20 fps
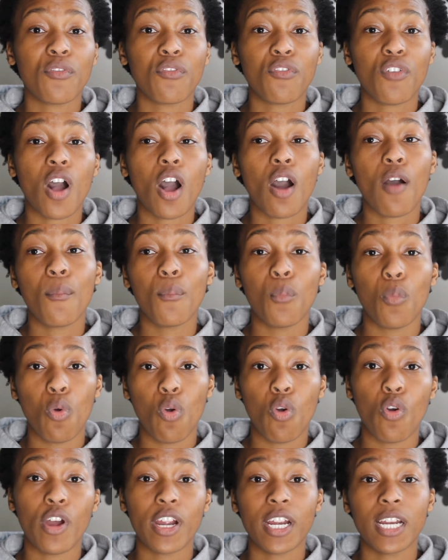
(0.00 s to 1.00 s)
far
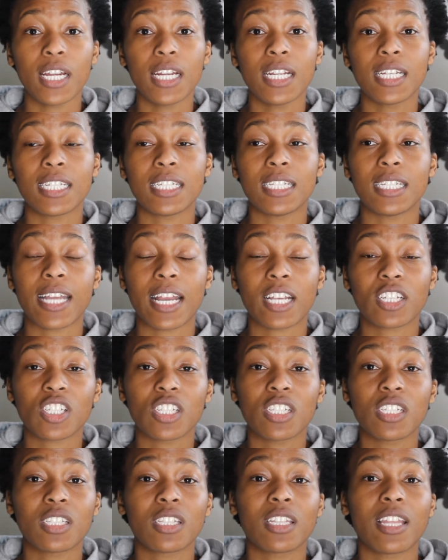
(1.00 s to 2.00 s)
more
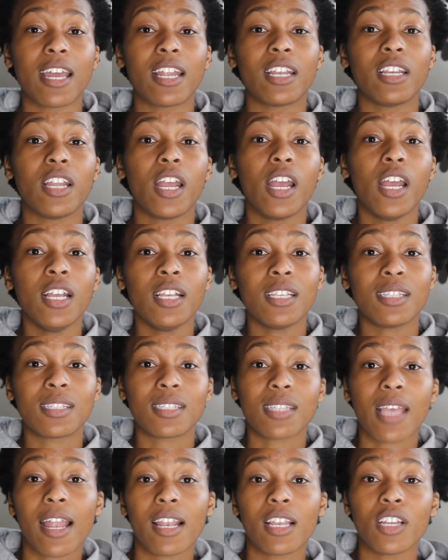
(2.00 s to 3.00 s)
deductions than
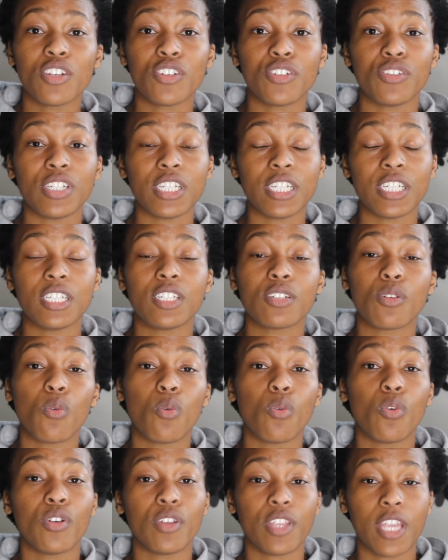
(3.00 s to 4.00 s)
salaried
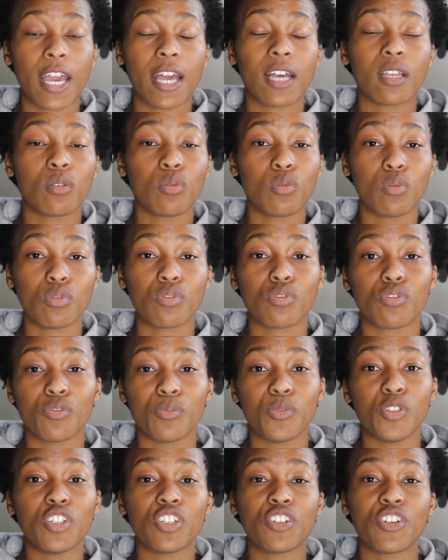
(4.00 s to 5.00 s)
or whose
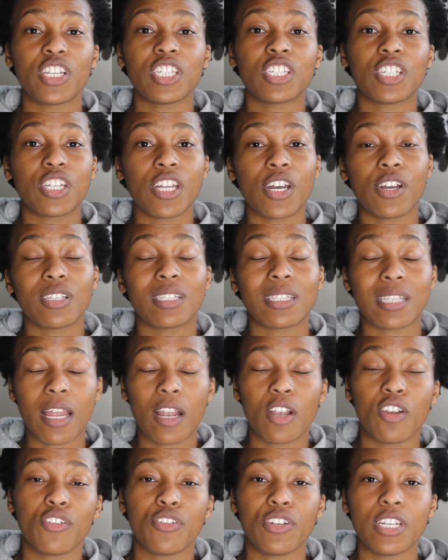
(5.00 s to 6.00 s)
remuneration are
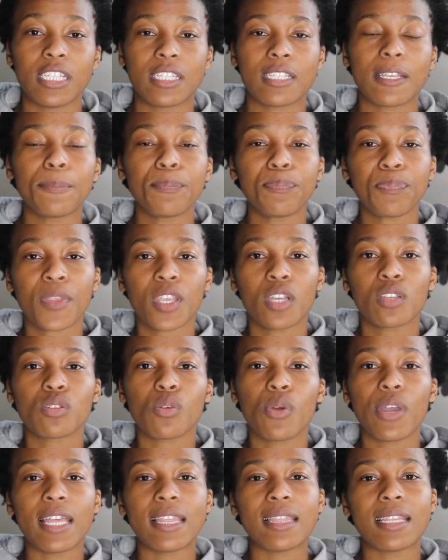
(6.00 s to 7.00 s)
salaries.
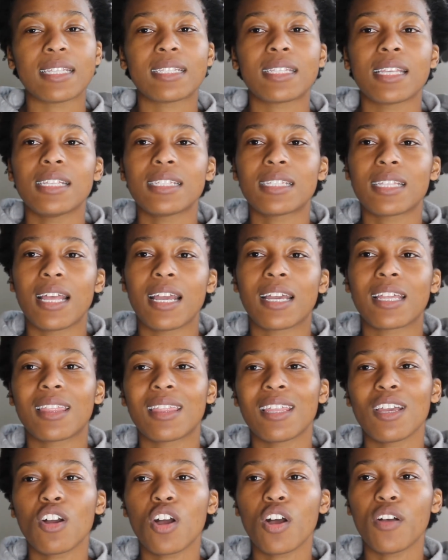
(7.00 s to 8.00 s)
So in the sense, like,
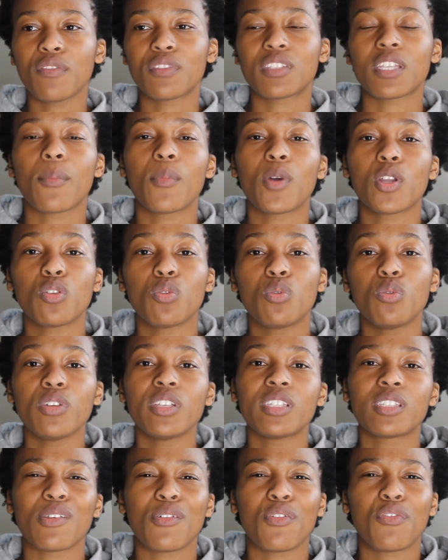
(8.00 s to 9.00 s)
think of someone who
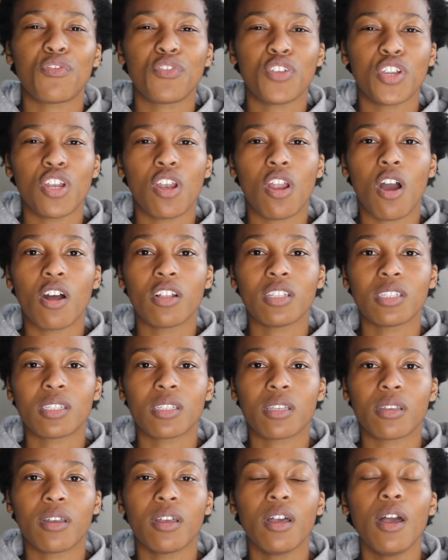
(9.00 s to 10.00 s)
is a
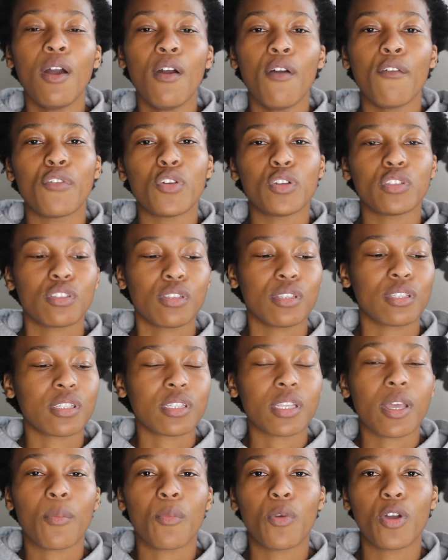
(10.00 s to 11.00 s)
freelancer versus
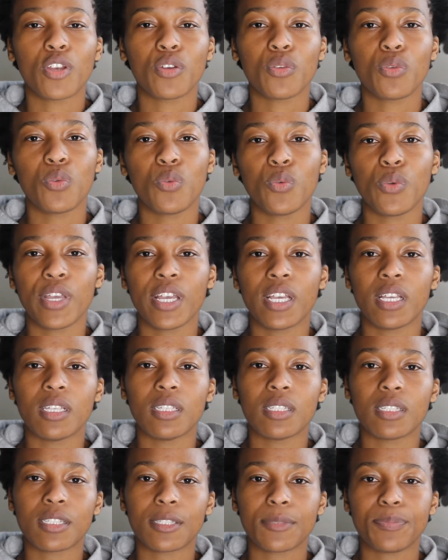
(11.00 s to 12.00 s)
someone who
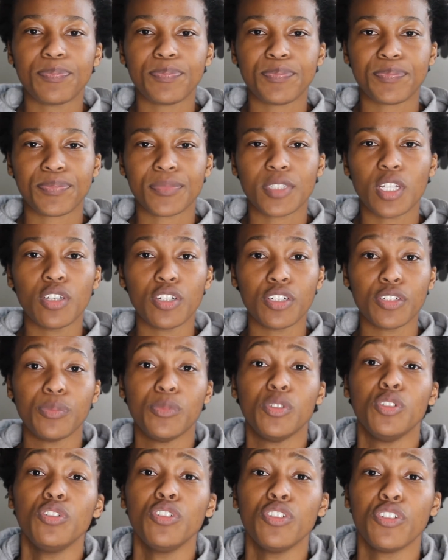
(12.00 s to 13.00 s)
is
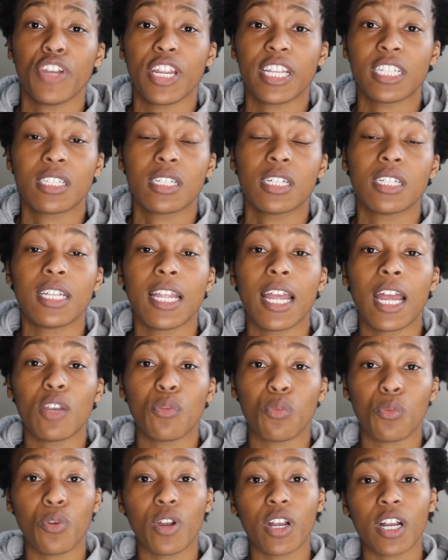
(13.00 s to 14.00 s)
remunerated
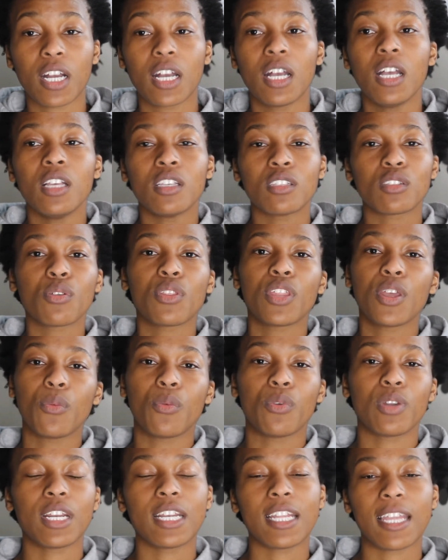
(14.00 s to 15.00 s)
at work, so they
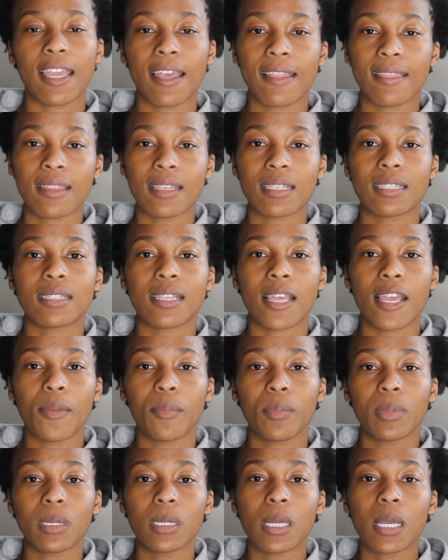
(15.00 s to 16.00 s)
wouldn't get the
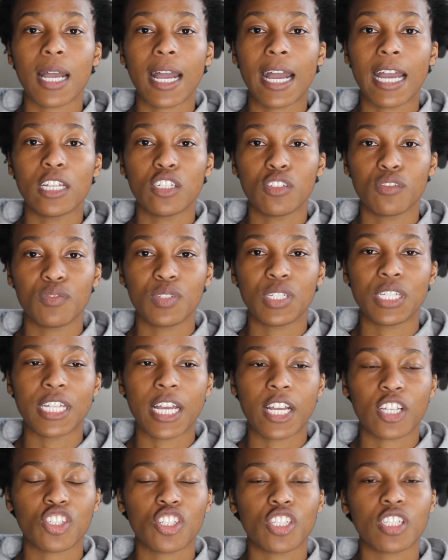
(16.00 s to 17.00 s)
same kind of
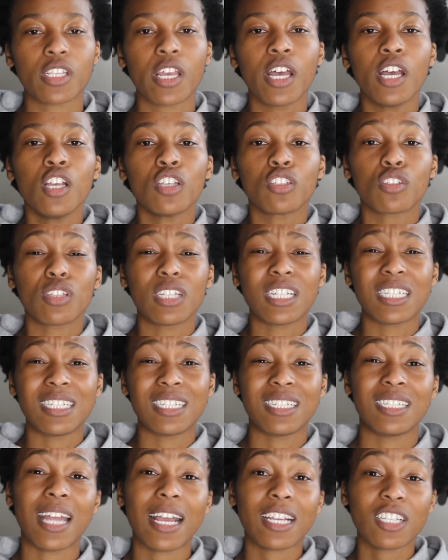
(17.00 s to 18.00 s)
deductions. So the
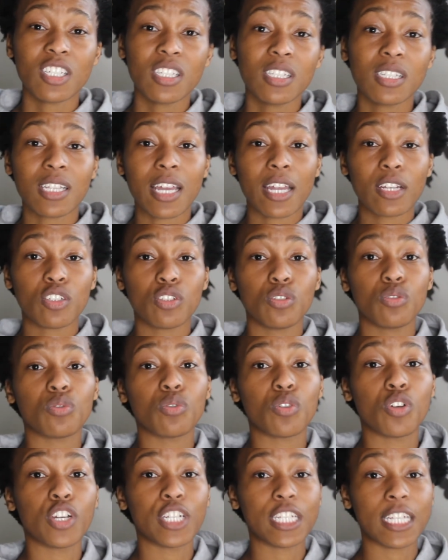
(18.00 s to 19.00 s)
deductions that you
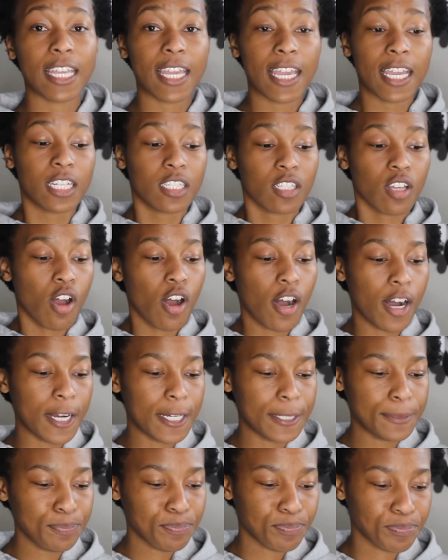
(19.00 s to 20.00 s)
could get
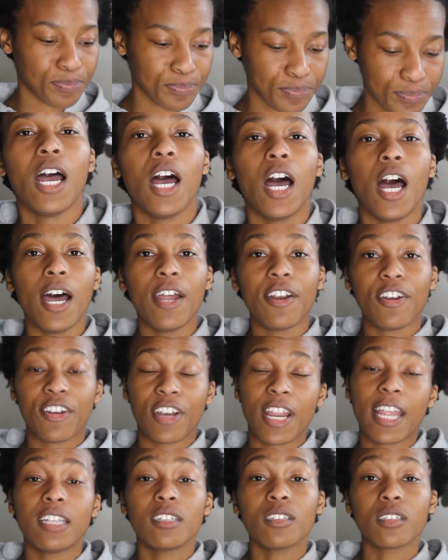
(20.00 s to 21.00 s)
are a
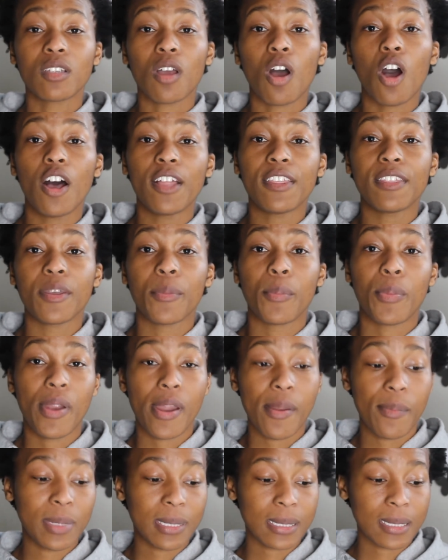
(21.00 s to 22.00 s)
rent on the
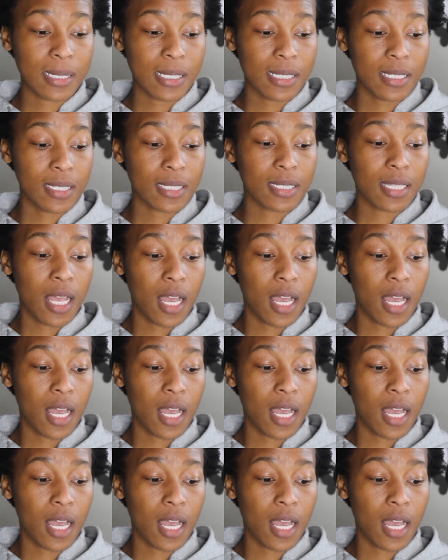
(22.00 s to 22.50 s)
premises,